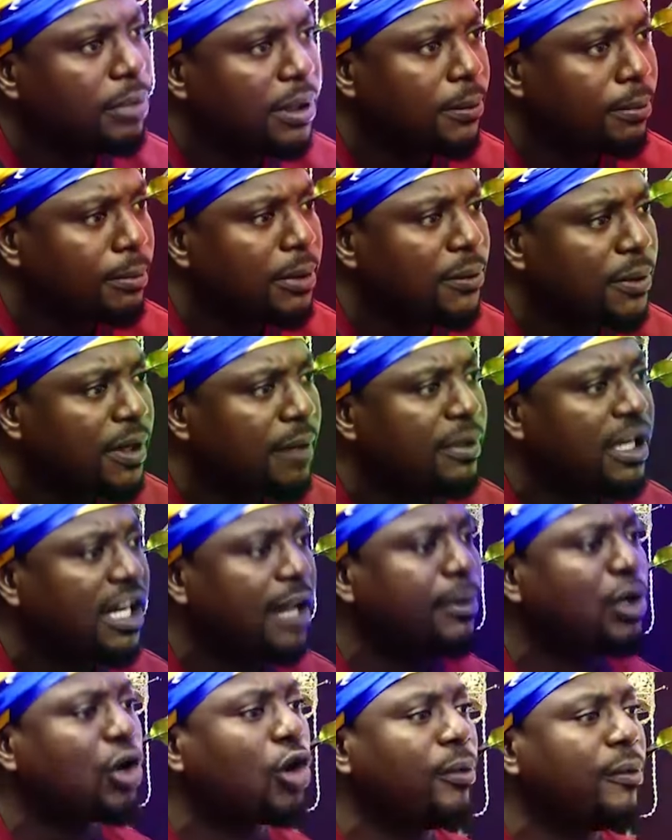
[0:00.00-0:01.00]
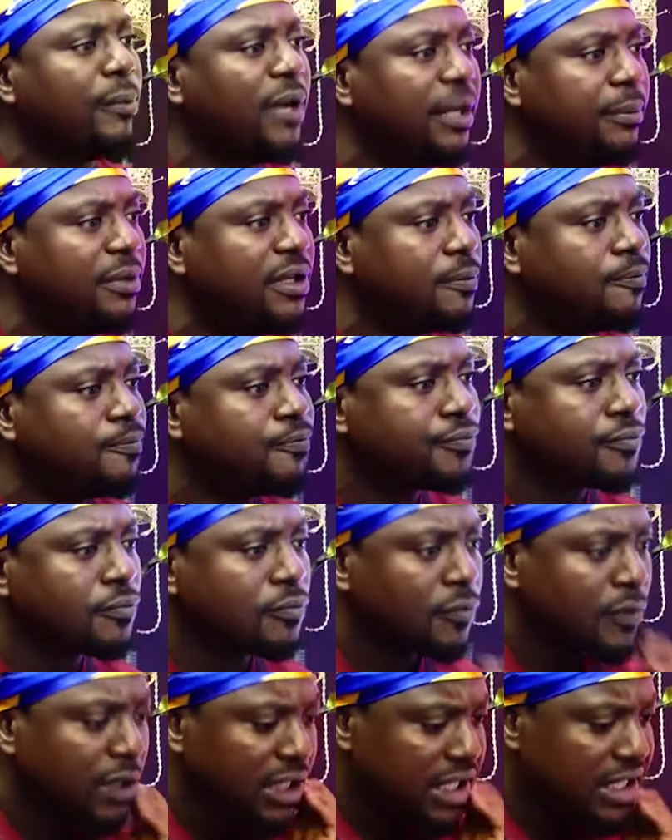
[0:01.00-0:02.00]
baby, and I'm becoming baby.
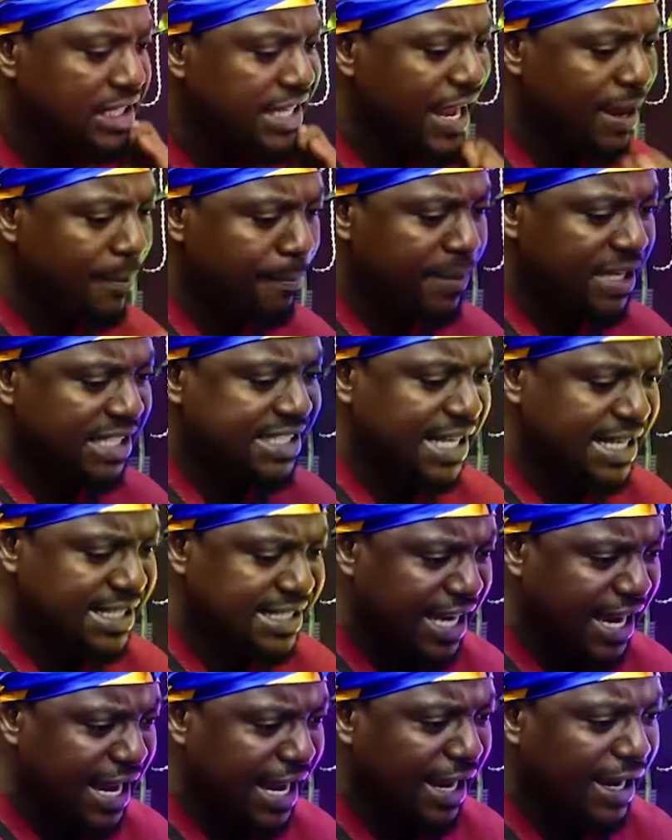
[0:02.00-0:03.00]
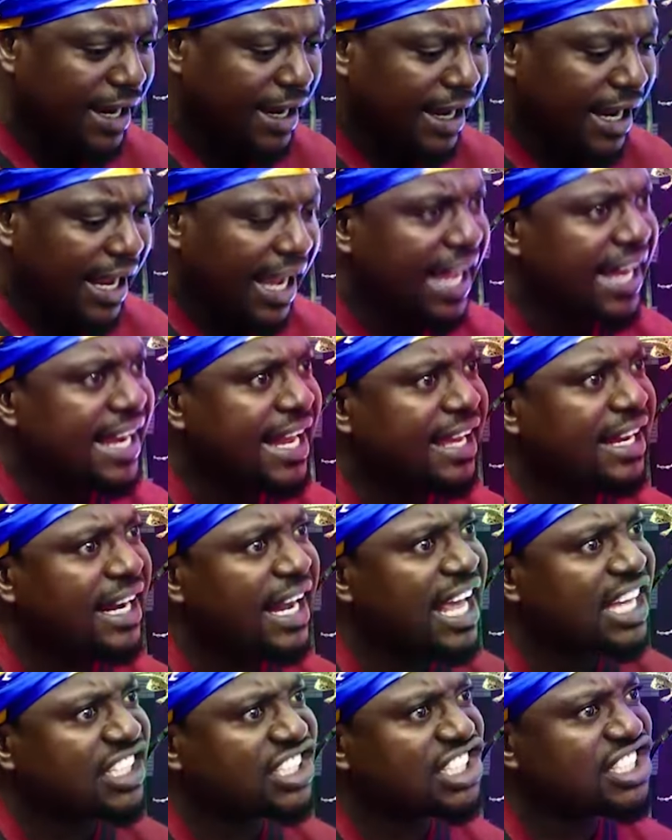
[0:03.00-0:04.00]
Yem Bissa say, and the
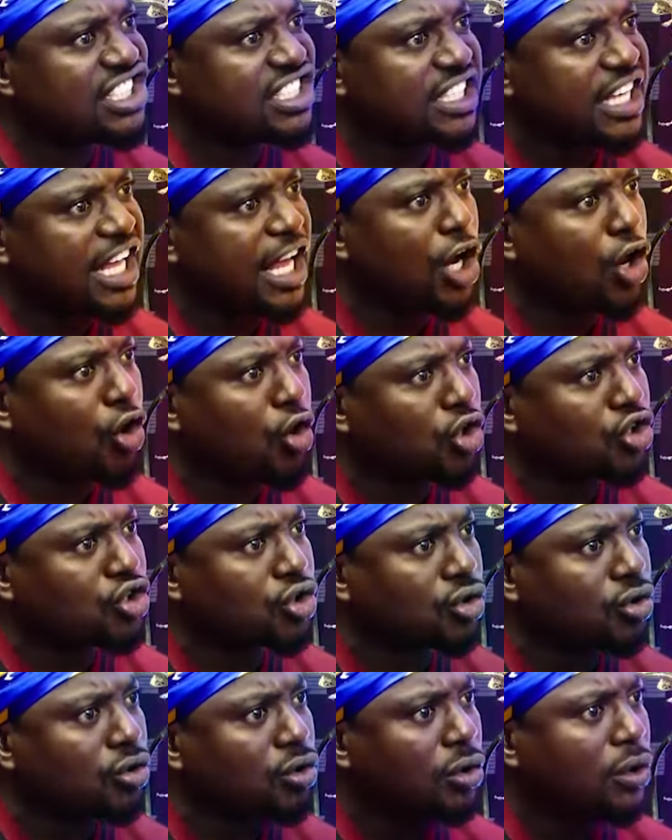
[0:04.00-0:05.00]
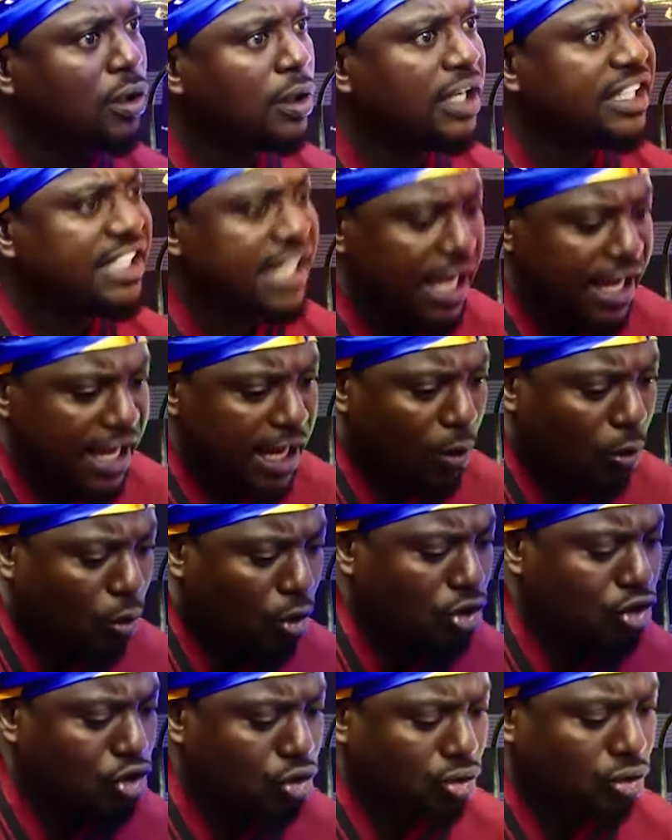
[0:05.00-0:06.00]
election snare a cosono, ye a
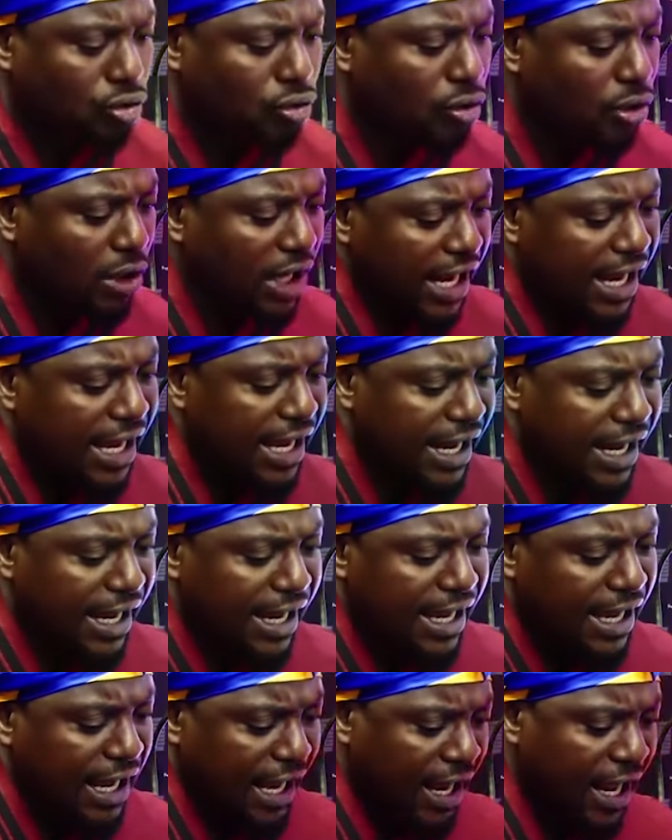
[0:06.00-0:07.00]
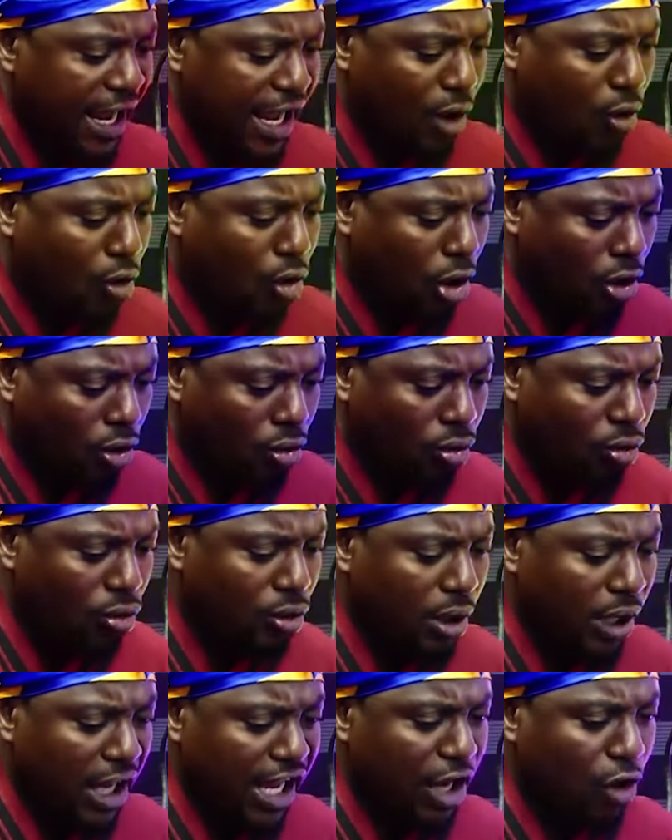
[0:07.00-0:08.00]
cosono, a
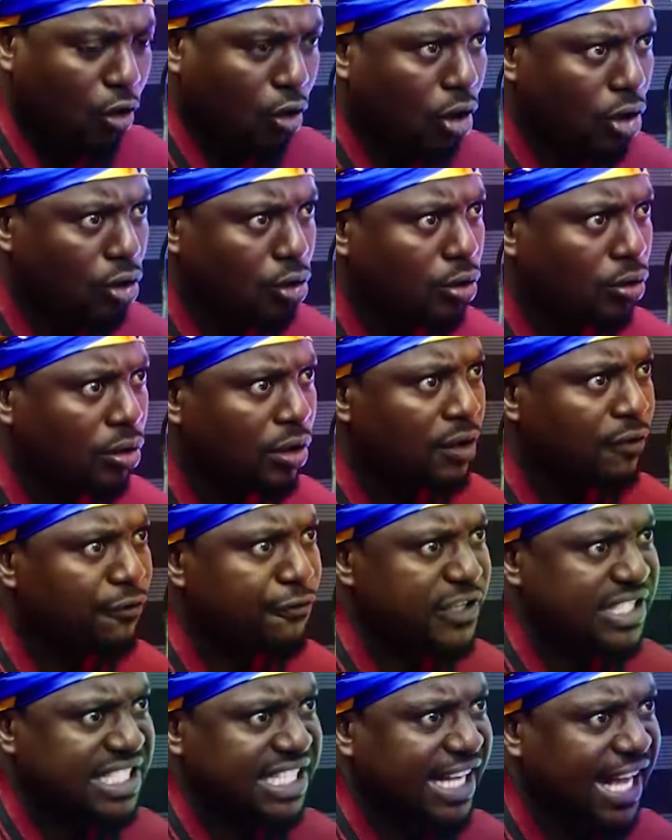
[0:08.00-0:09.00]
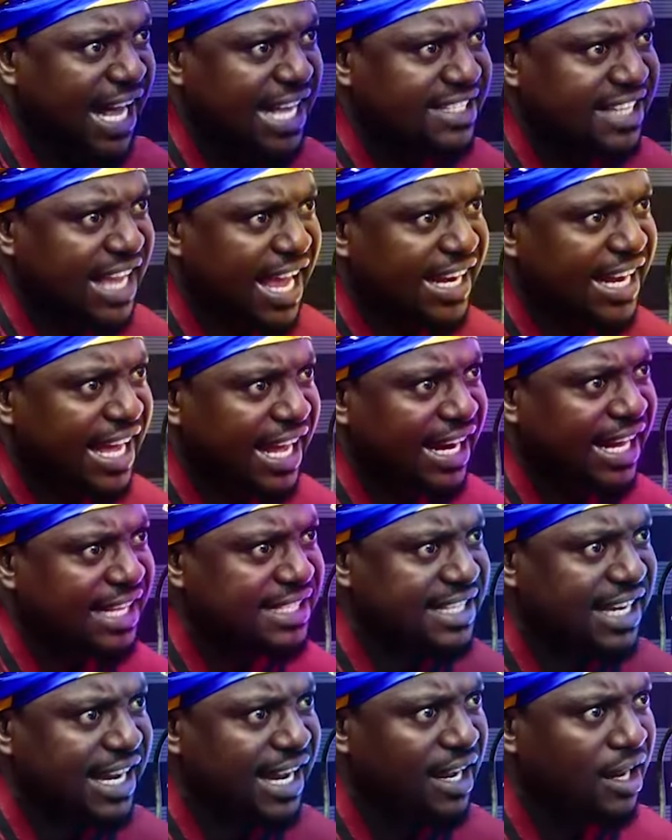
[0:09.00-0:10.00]
conu, physical side, and I
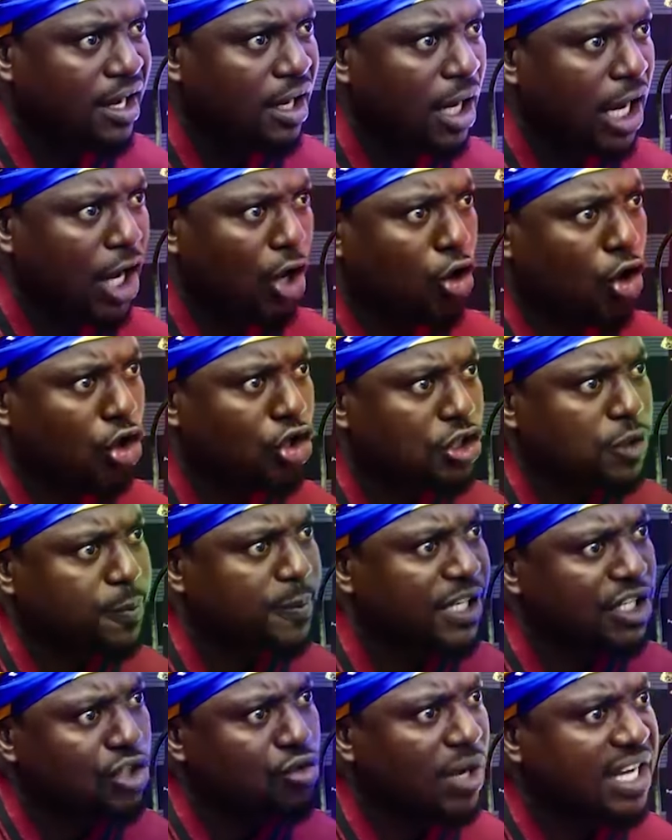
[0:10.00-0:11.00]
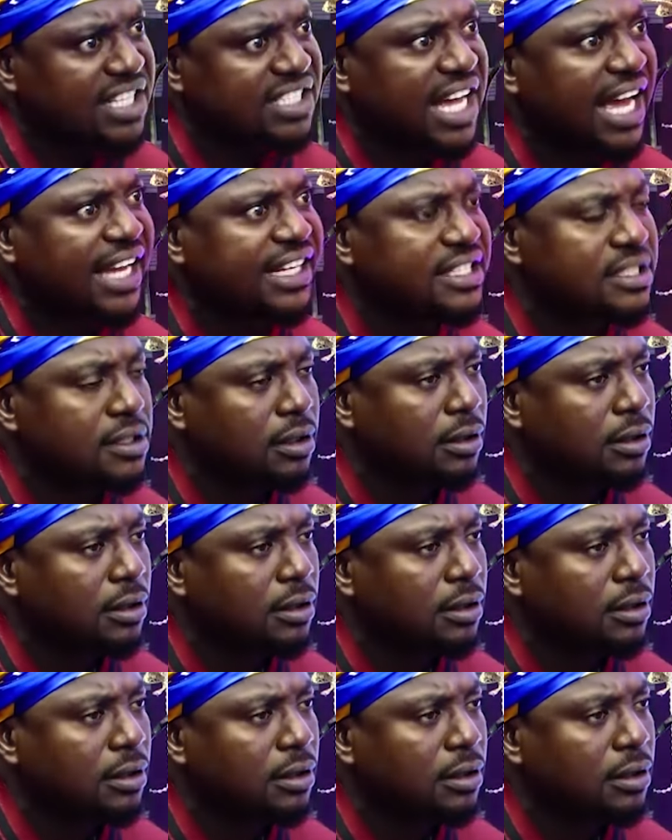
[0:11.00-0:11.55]
say a conu spiritual side.